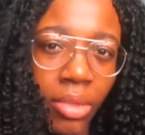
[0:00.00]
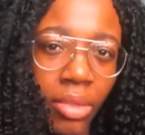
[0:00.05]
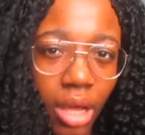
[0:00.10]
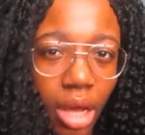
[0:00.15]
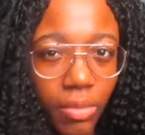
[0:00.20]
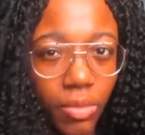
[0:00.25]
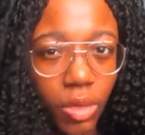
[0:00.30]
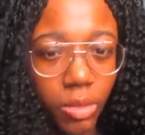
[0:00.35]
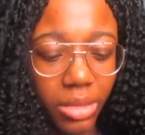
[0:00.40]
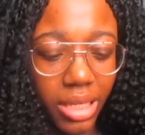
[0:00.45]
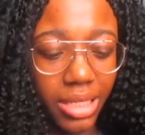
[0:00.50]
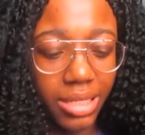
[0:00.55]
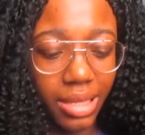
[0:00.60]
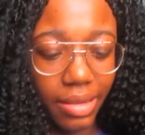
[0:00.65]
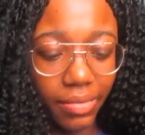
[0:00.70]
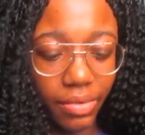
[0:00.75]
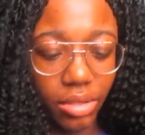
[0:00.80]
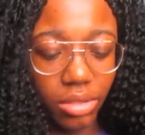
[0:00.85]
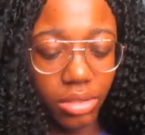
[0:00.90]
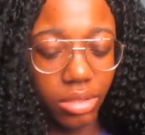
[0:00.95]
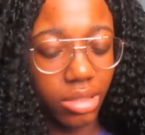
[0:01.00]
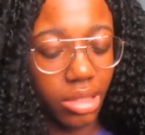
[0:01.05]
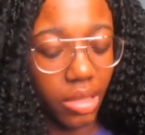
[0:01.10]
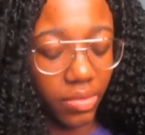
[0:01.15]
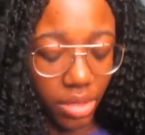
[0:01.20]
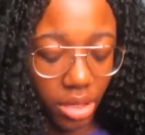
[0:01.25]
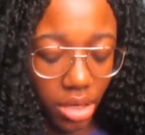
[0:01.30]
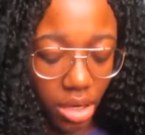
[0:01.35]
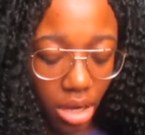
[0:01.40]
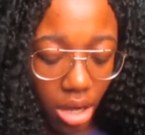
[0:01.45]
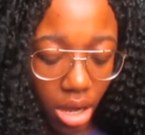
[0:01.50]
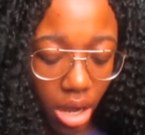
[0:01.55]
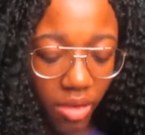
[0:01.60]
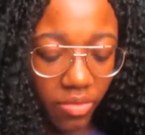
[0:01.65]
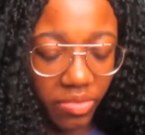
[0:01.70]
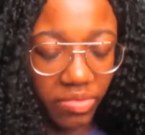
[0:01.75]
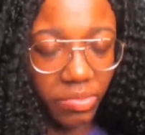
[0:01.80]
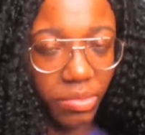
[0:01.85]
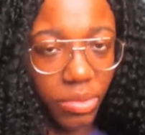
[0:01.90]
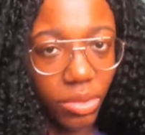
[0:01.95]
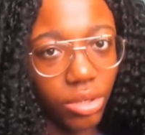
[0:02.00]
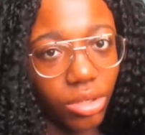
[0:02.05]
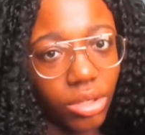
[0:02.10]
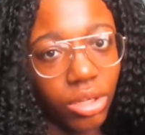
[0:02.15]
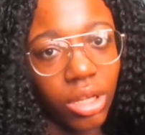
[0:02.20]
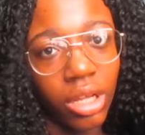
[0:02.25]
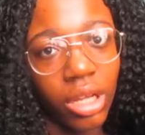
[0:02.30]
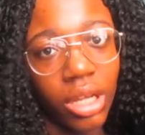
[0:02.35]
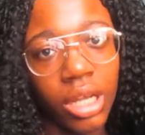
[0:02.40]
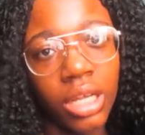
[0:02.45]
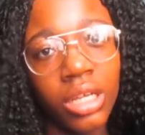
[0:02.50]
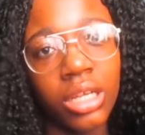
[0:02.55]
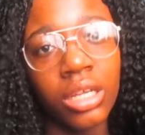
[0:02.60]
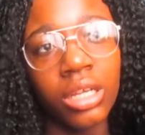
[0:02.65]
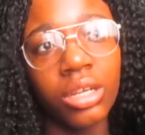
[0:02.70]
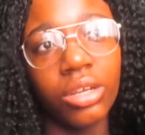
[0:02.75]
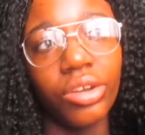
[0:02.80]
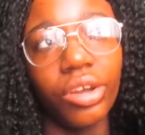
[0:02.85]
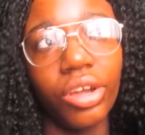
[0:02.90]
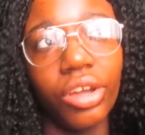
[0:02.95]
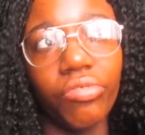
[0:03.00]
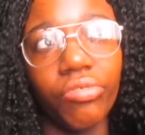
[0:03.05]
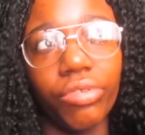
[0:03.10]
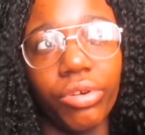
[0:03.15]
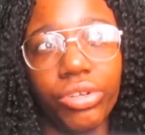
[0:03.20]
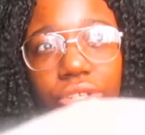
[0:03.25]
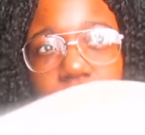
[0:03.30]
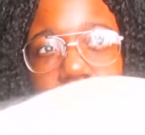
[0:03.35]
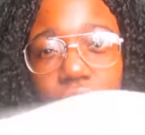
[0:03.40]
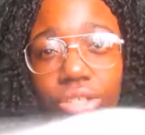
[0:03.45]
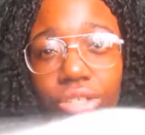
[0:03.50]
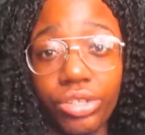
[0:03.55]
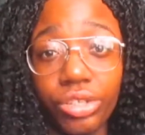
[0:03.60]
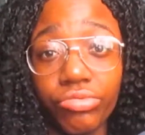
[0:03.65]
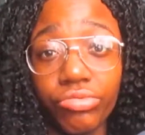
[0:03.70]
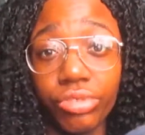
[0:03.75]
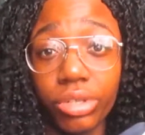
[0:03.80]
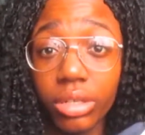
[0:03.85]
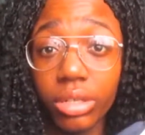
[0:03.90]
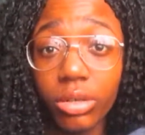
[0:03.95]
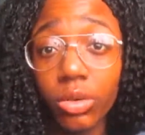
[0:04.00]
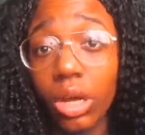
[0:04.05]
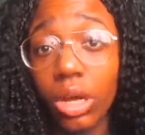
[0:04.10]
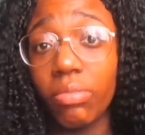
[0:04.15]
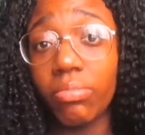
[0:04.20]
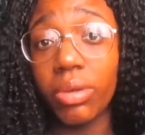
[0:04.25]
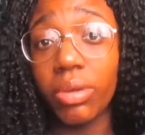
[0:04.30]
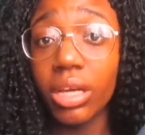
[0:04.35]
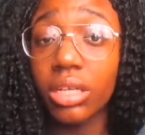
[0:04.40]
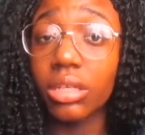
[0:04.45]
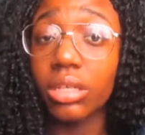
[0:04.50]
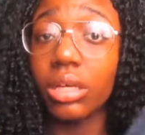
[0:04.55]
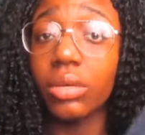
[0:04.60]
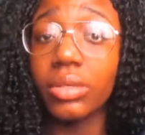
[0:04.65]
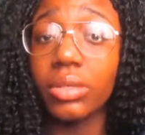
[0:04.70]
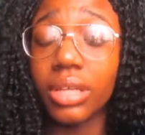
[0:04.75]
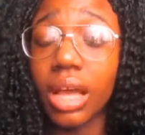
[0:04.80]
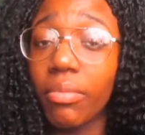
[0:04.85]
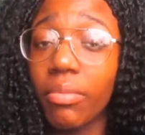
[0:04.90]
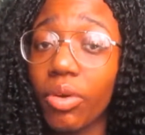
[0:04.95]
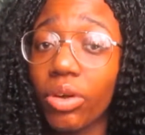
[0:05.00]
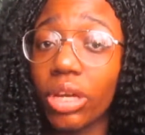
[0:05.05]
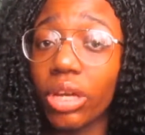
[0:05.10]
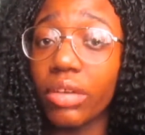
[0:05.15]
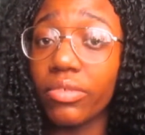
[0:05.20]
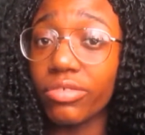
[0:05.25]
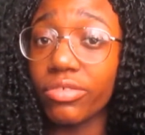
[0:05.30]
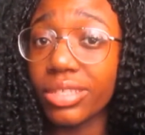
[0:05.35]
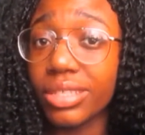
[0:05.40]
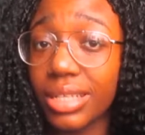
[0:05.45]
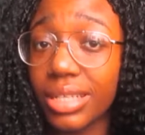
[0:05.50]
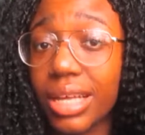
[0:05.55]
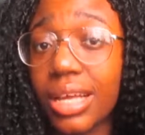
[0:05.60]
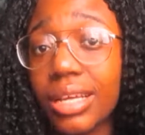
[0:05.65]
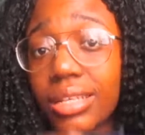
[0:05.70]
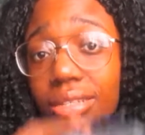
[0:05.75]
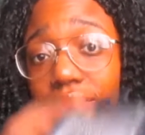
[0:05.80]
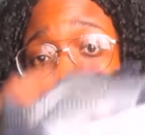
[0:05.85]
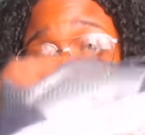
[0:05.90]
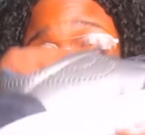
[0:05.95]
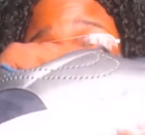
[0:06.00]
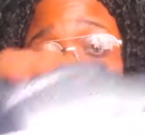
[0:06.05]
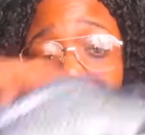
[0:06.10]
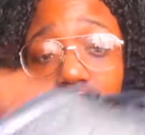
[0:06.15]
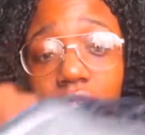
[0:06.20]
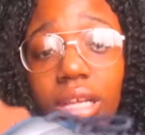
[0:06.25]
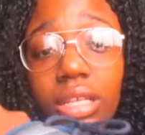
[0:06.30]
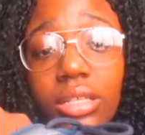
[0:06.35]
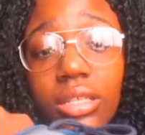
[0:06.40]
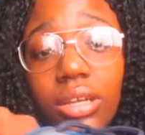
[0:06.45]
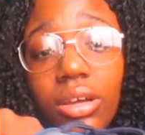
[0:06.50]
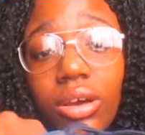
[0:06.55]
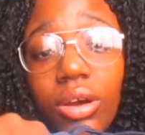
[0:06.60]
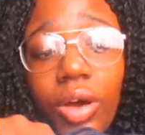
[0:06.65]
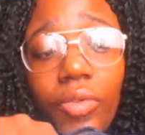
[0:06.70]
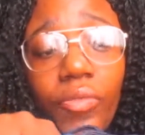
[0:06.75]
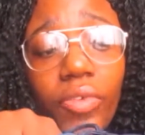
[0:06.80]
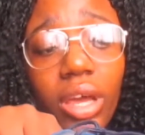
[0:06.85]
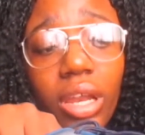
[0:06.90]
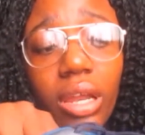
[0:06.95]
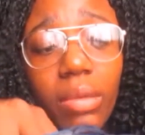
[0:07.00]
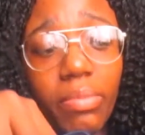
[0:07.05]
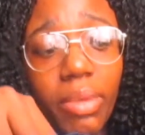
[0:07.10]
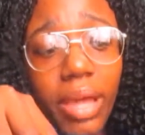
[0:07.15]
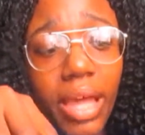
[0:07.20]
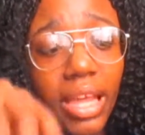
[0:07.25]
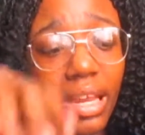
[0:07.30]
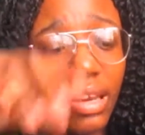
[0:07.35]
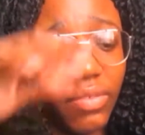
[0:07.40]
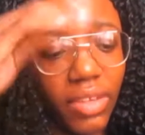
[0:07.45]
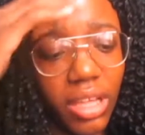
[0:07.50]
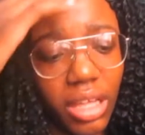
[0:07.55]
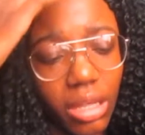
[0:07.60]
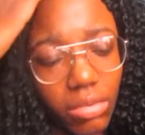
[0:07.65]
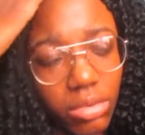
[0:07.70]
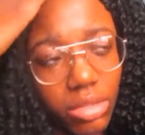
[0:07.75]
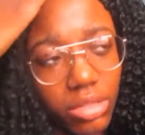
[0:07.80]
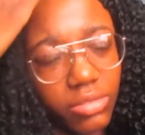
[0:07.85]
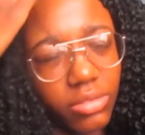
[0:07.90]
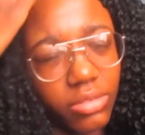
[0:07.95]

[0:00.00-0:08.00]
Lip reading: I'm normally 7, 7.5, but Nike Roshis do run quite big, so I always get mine in over 6 or 6.5, and I paid, I think it was